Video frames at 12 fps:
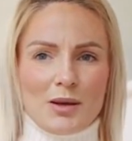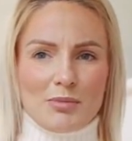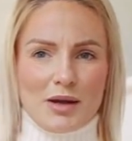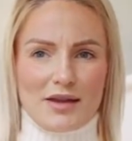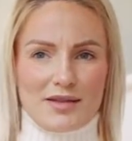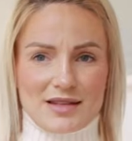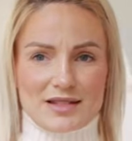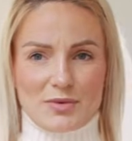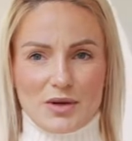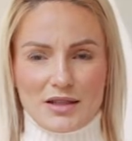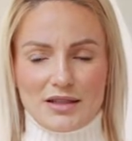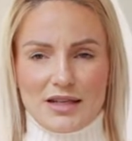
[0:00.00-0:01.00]
buy this
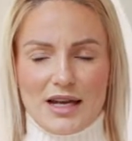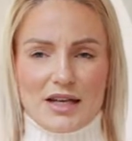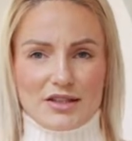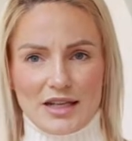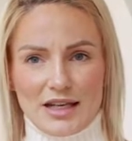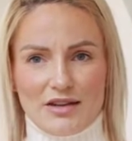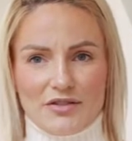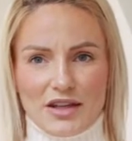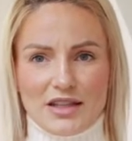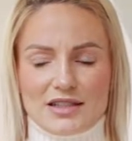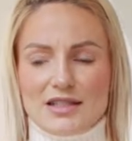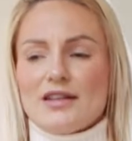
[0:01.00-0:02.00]
one and I love
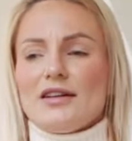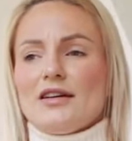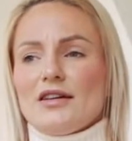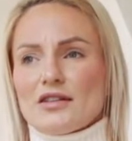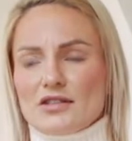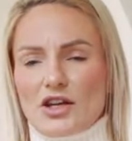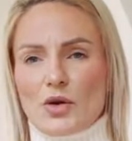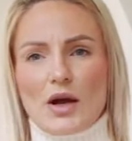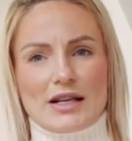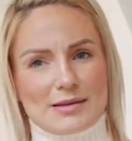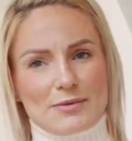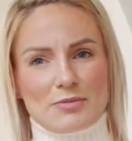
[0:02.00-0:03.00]
it. So
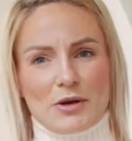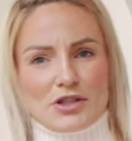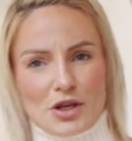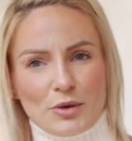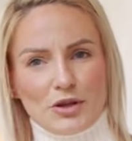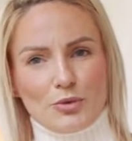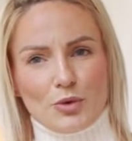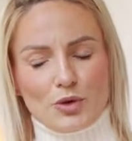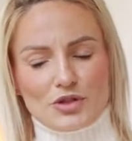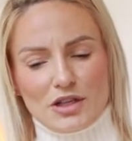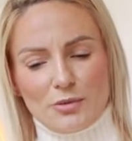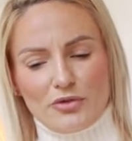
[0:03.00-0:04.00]
I dipped my toe in the
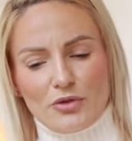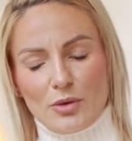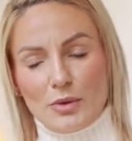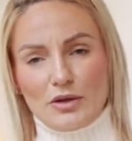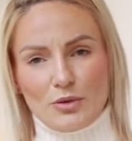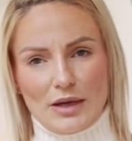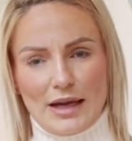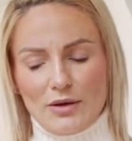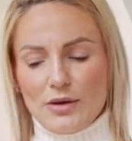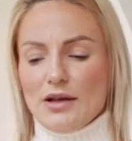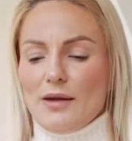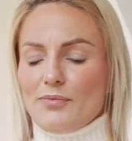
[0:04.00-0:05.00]
water before I went all out.